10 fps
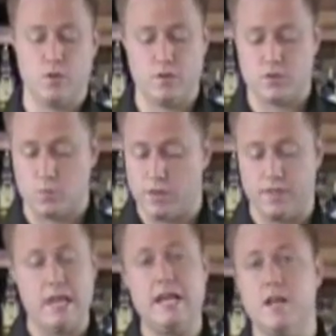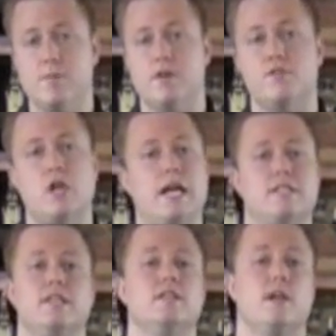do this with any number of
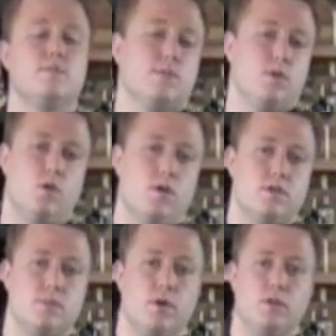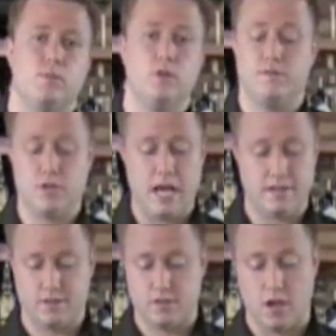shots. Anytime someone orders a multiple of
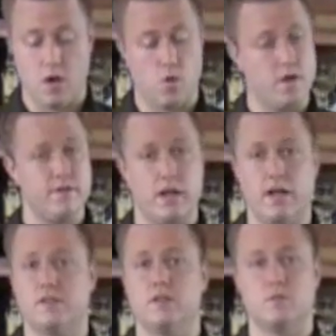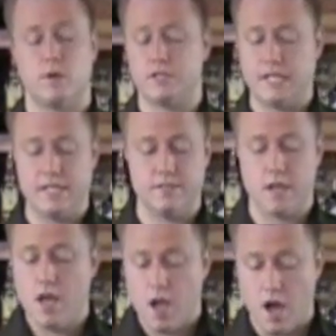shots, or even cocktails, martinis,
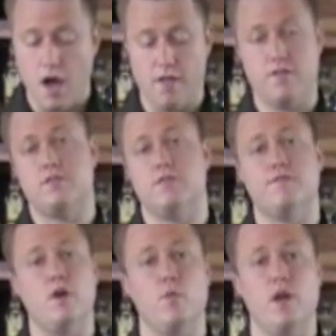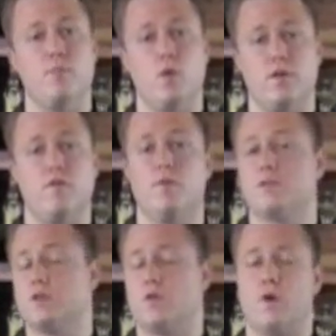this is a fun way to pour it for
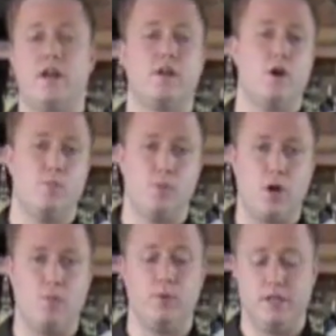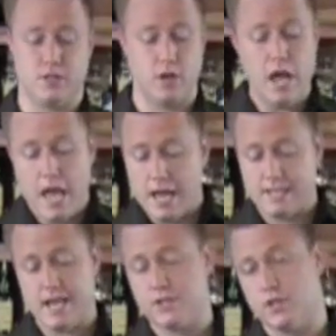them. It's a great crowd pleaser.
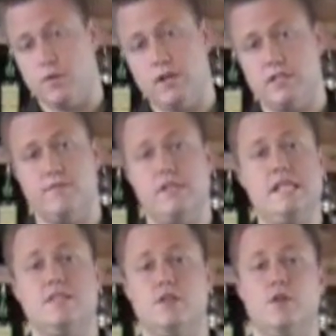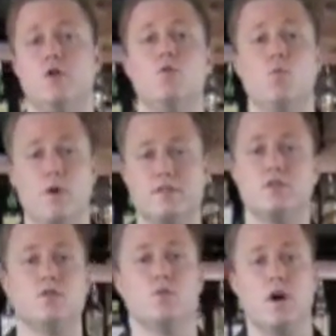It's actually relatively easy to do
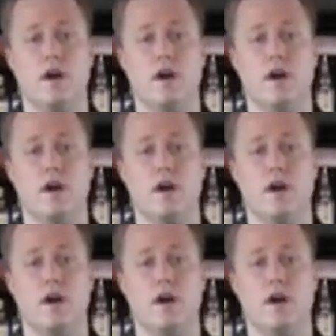once you